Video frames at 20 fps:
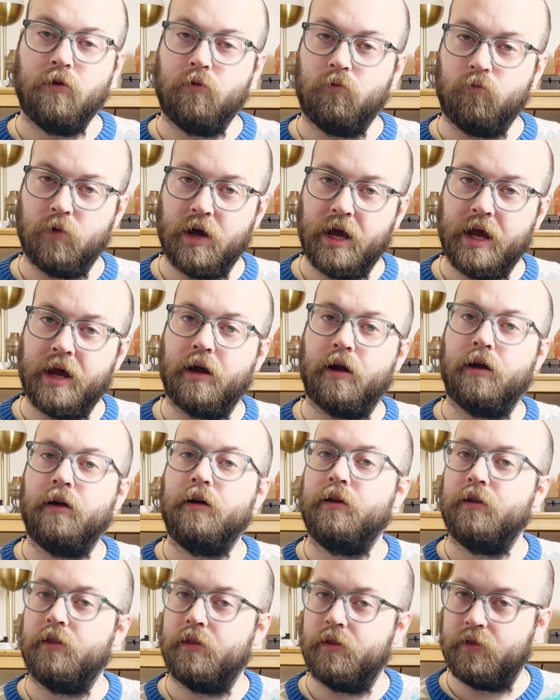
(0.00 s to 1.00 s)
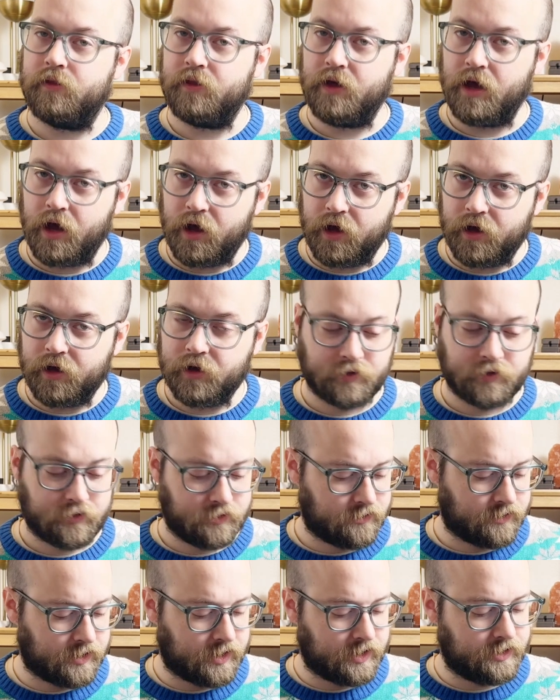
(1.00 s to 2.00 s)
Where the,
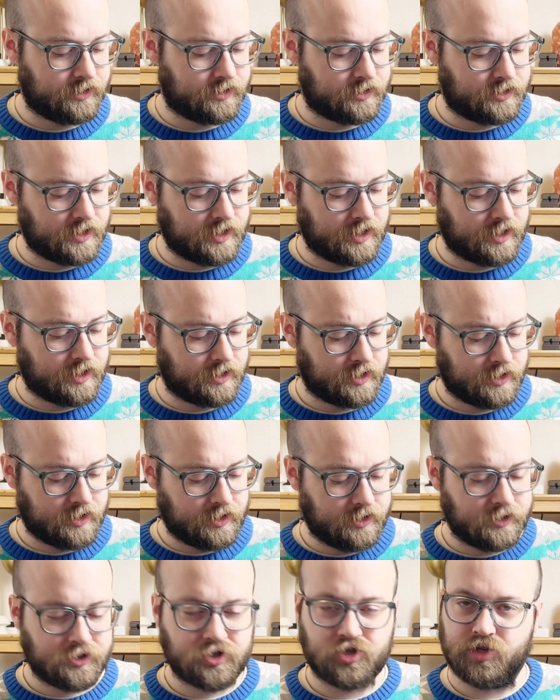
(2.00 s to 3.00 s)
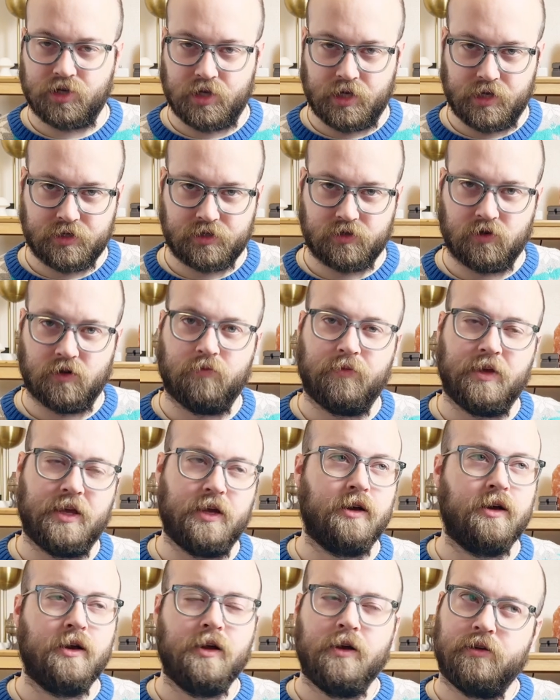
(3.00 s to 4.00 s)
right? D, G. So it'll
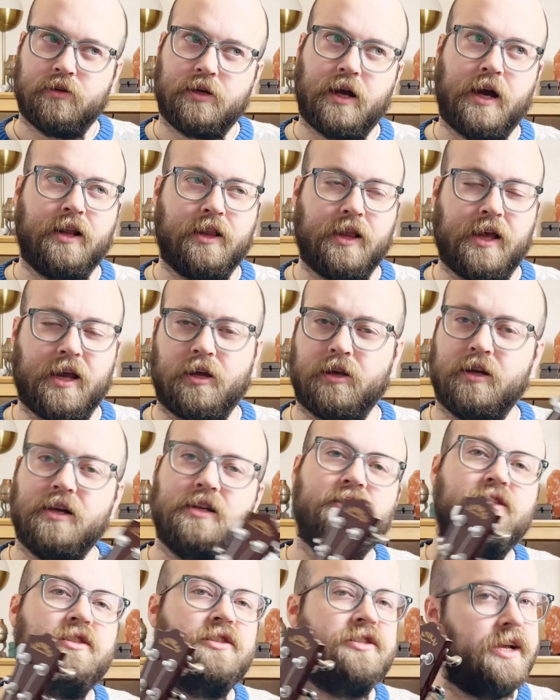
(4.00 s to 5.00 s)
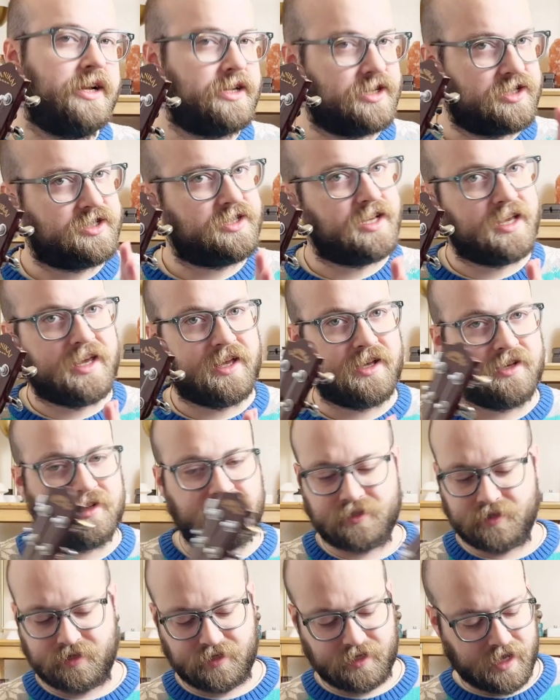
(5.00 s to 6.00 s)
be kind of like 6
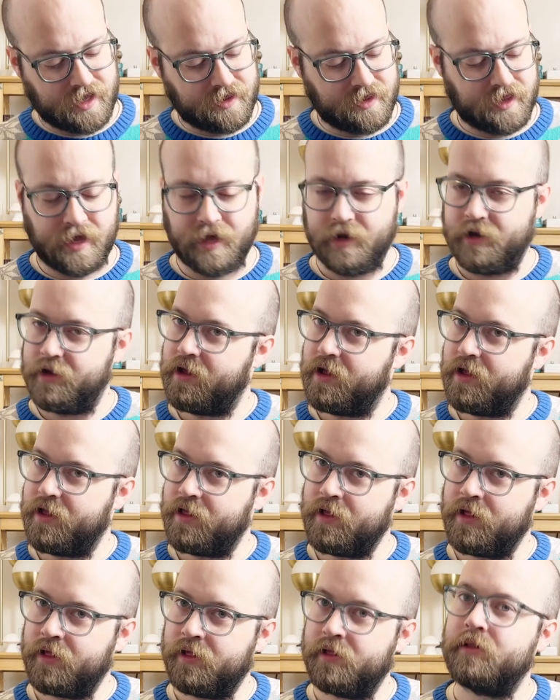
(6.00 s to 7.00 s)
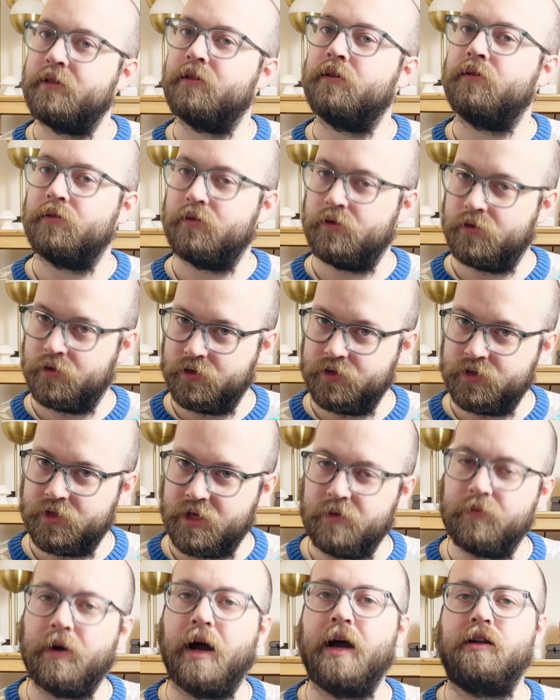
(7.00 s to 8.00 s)
C's and then
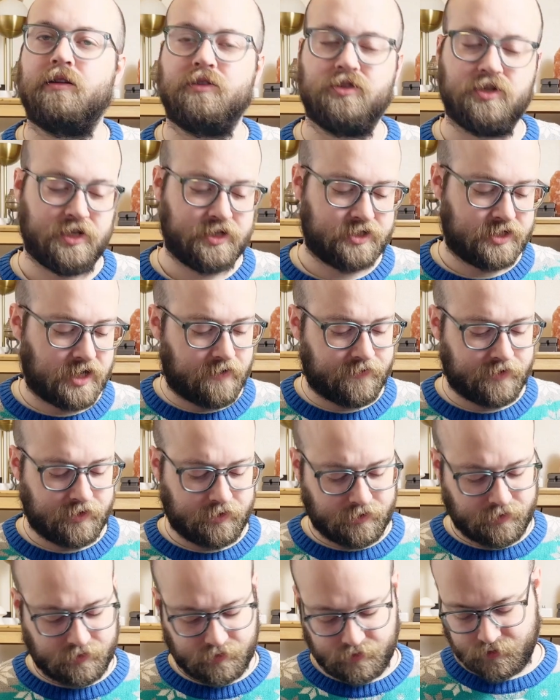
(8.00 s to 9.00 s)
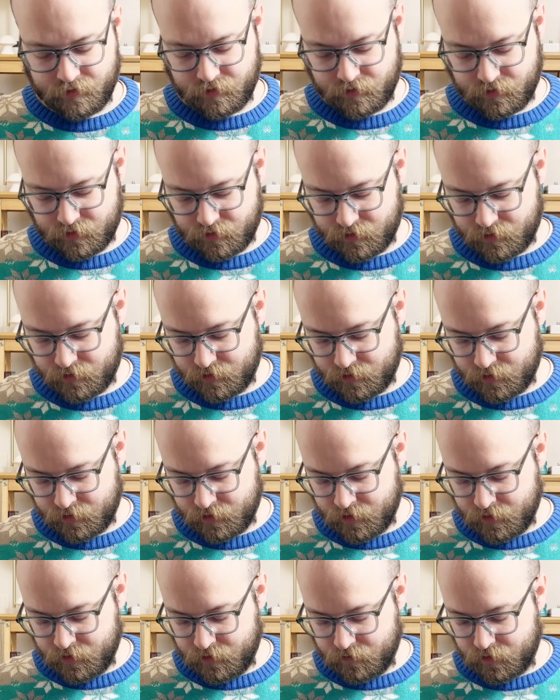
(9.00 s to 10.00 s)
D minor G7.
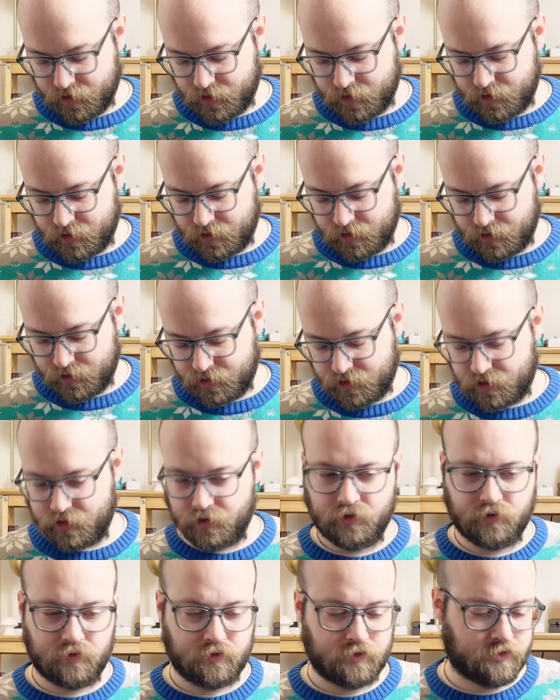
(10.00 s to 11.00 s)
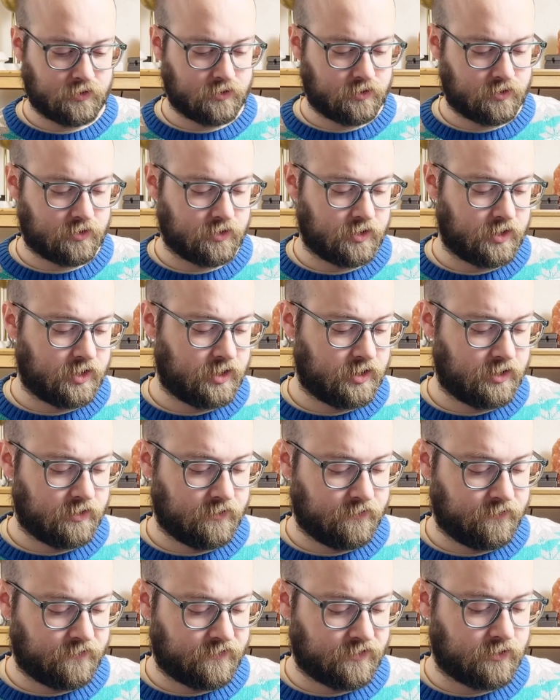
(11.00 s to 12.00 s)
1, 2,
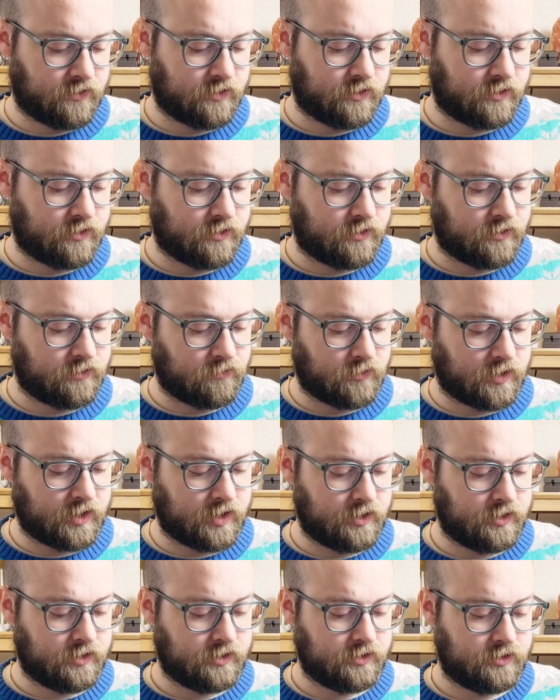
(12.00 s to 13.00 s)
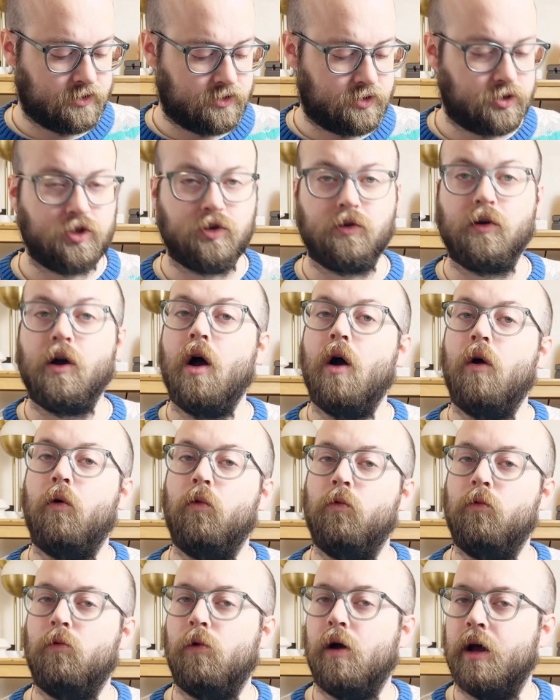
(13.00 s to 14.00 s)
3, 4, 1, 2.
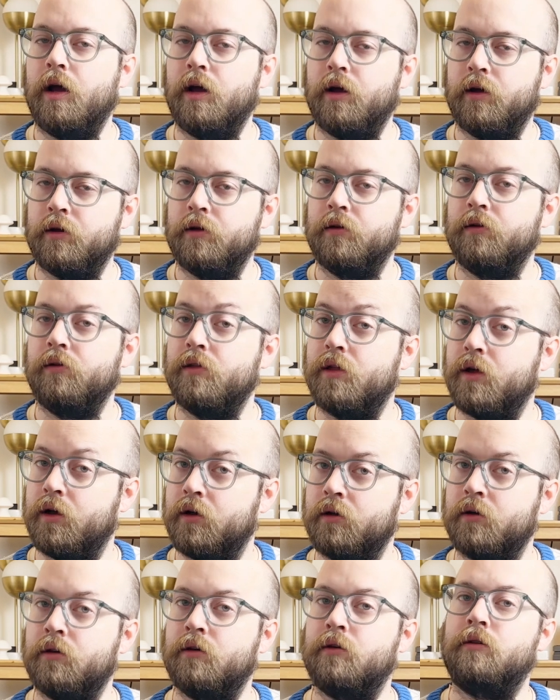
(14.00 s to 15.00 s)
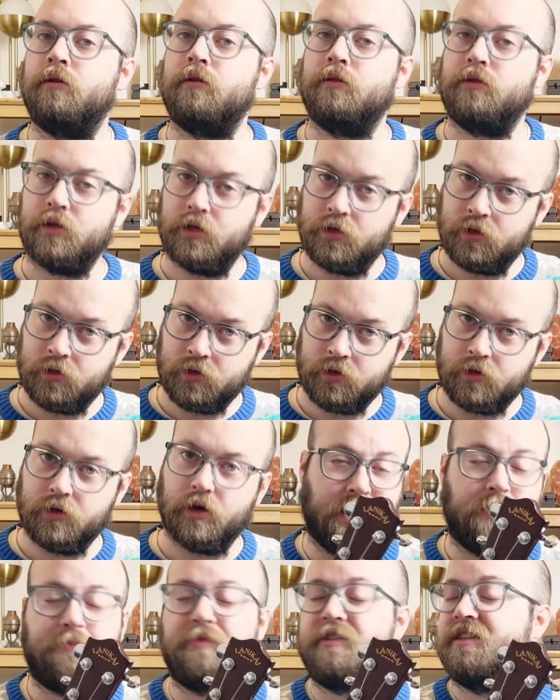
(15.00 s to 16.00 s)
Where the.
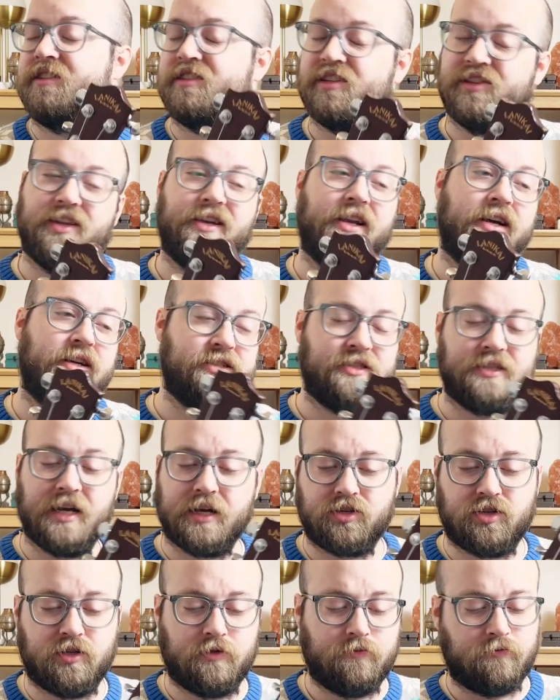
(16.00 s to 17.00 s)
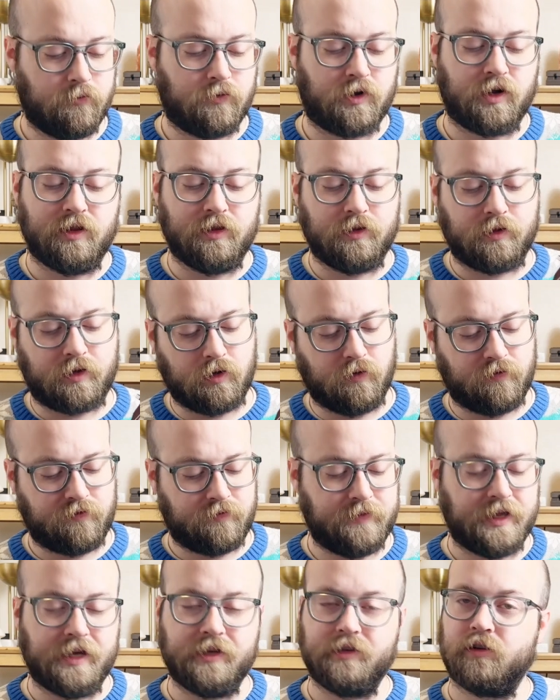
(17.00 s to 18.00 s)
That brings us to the next section. We're going to go
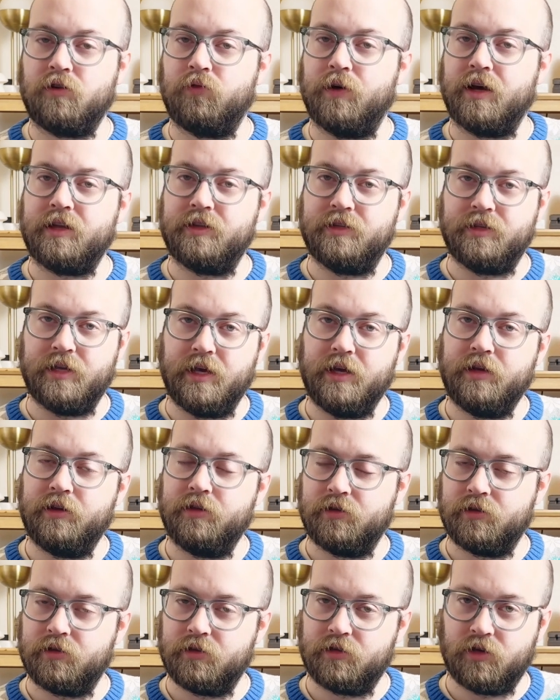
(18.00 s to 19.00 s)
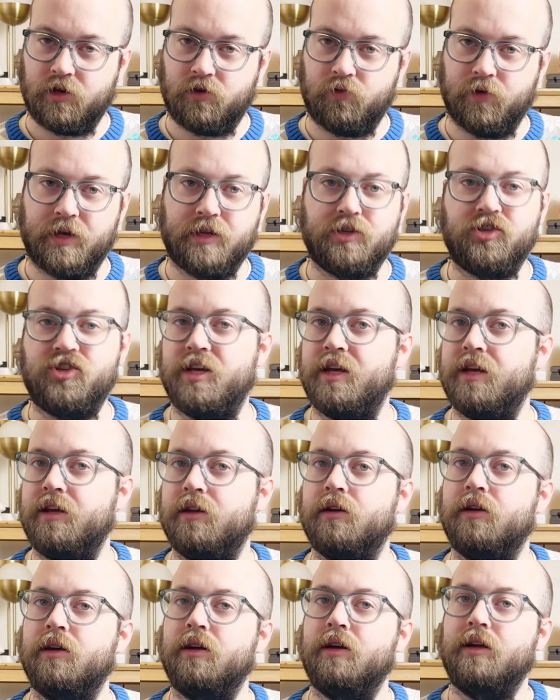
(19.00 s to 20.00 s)
from that quick D to quick
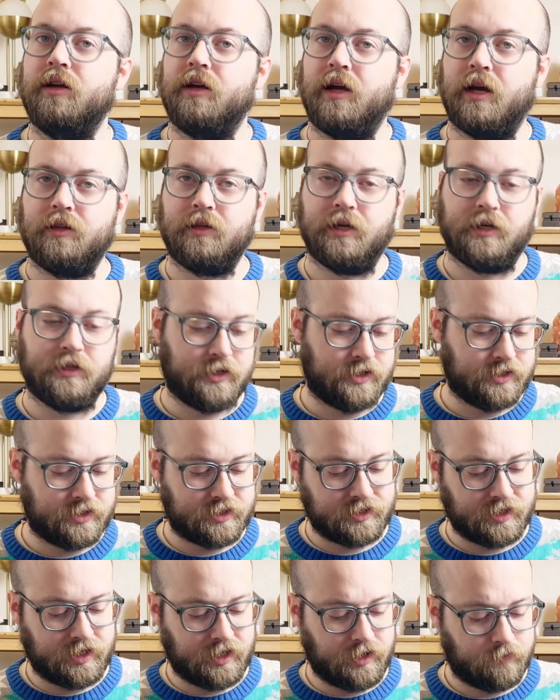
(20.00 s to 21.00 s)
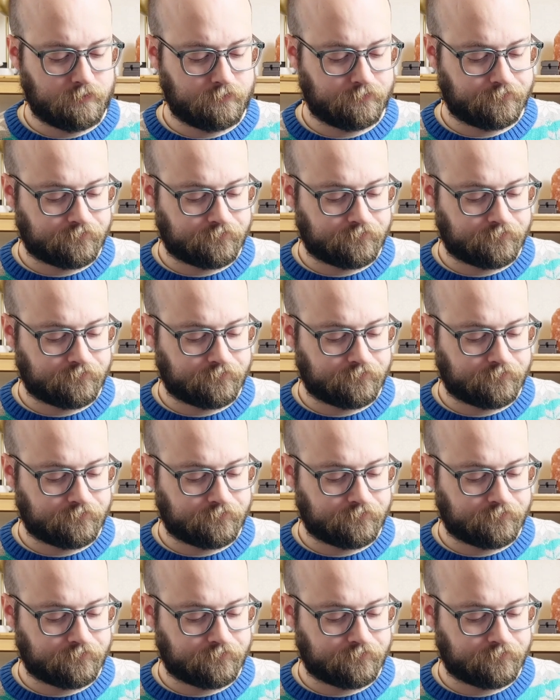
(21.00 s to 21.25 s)
G and land on a C.